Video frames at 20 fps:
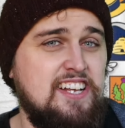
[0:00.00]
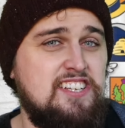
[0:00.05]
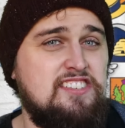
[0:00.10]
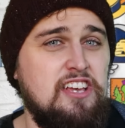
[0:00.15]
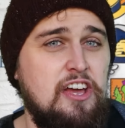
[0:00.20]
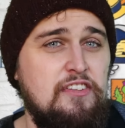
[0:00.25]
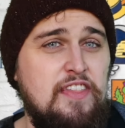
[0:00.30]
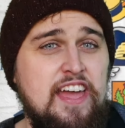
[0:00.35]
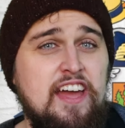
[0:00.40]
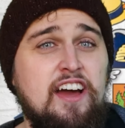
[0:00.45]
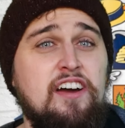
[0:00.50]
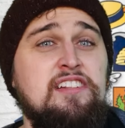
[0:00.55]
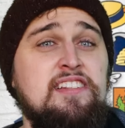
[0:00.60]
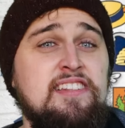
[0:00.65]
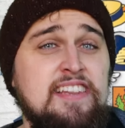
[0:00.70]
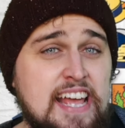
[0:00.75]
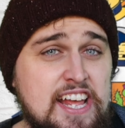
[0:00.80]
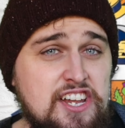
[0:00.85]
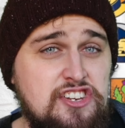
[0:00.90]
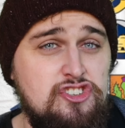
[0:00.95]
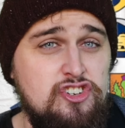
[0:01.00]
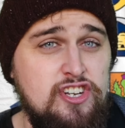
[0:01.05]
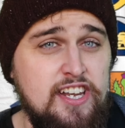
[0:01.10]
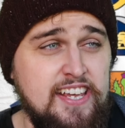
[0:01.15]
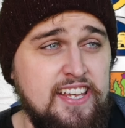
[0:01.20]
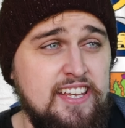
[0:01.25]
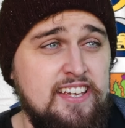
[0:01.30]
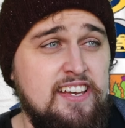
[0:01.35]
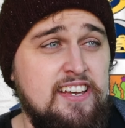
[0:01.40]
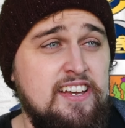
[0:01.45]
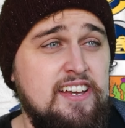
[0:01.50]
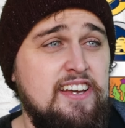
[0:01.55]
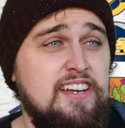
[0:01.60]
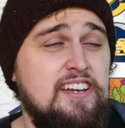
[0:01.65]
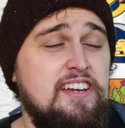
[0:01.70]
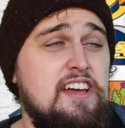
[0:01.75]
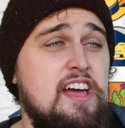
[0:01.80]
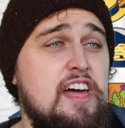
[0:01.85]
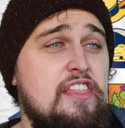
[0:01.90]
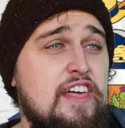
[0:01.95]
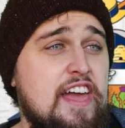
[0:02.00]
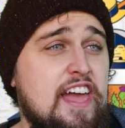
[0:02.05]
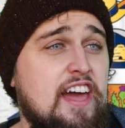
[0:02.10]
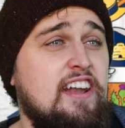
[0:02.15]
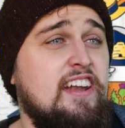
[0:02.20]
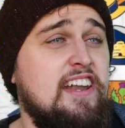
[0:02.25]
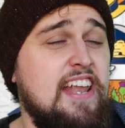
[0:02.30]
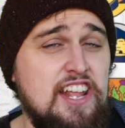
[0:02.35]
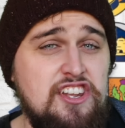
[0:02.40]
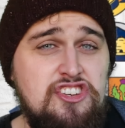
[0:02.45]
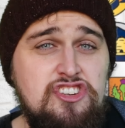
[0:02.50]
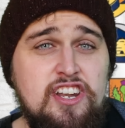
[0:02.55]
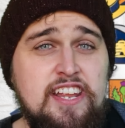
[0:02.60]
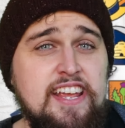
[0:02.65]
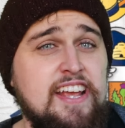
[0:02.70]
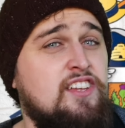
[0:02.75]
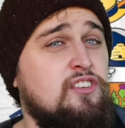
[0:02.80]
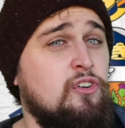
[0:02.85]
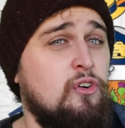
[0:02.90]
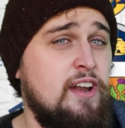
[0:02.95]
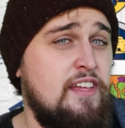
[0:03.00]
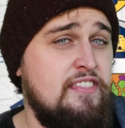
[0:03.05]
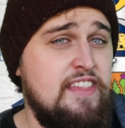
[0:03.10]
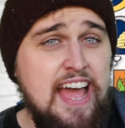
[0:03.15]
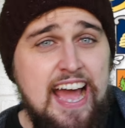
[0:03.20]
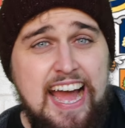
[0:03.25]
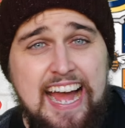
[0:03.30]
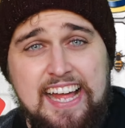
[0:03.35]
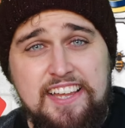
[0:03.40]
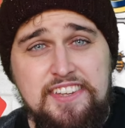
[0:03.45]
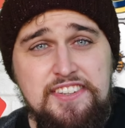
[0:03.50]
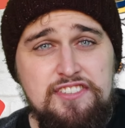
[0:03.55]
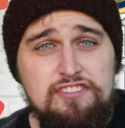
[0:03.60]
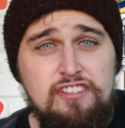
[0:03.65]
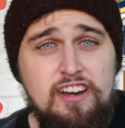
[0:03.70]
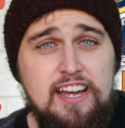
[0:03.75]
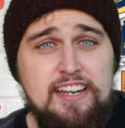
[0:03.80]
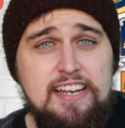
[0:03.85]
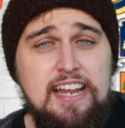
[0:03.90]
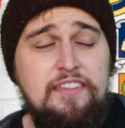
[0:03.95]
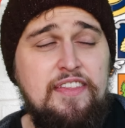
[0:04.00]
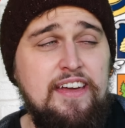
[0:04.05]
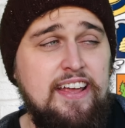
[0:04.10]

So they are literally, it's all in their hands right now.